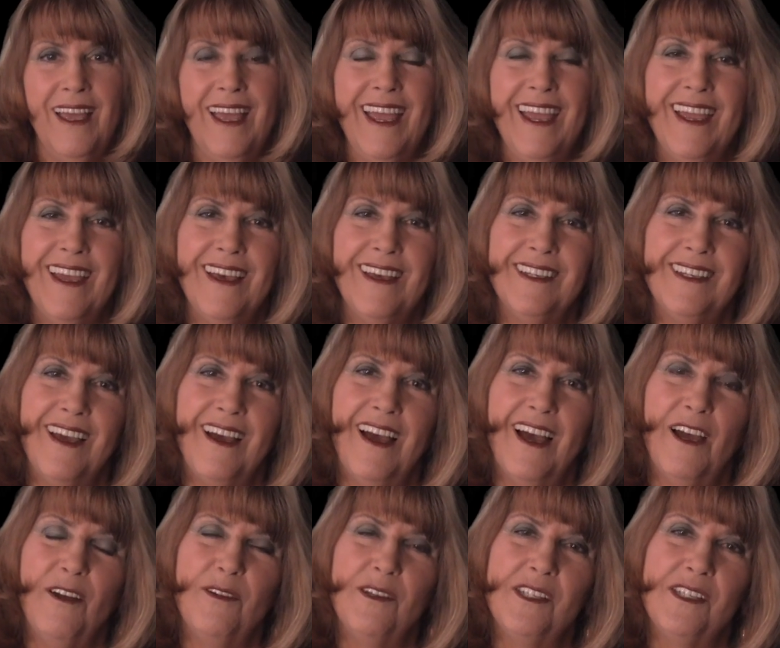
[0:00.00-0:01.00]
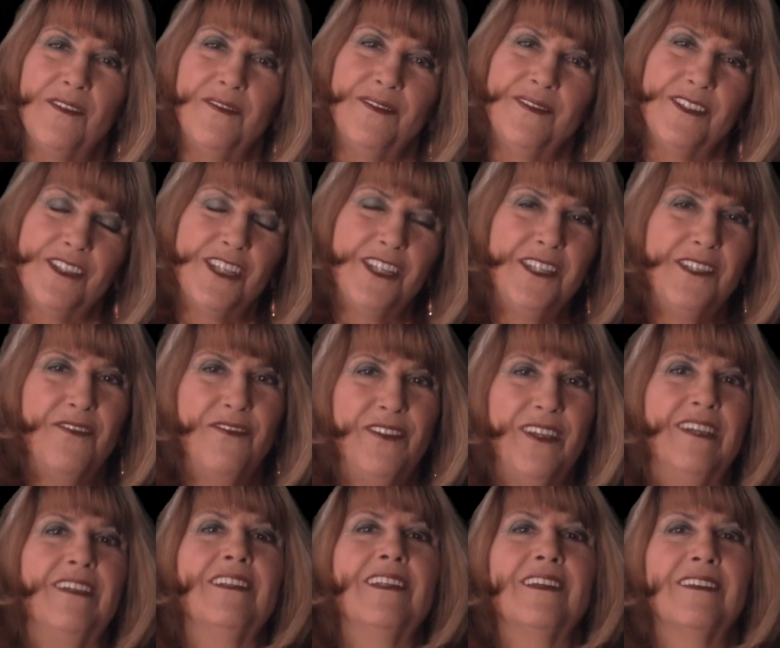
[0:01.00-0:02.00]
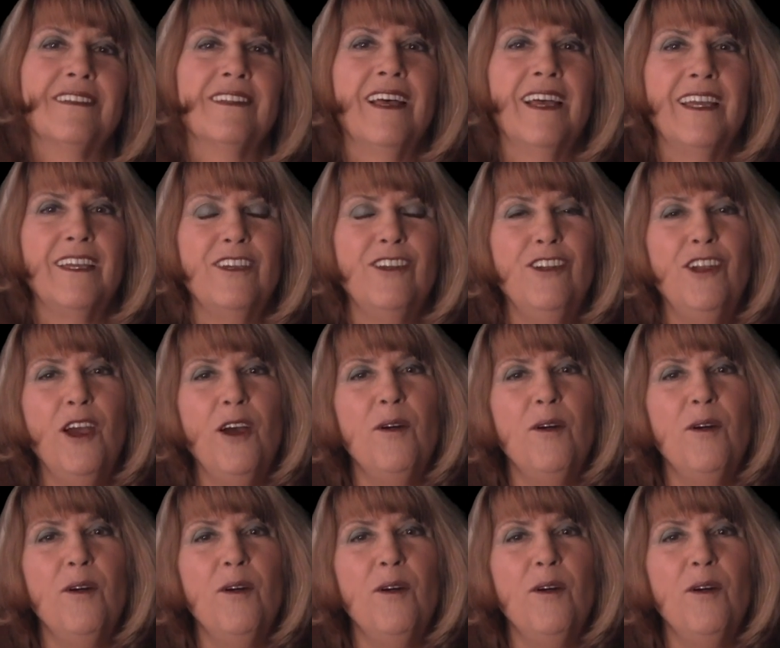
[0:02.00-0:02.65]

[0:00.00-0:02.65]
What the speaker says: And I was just feeling like,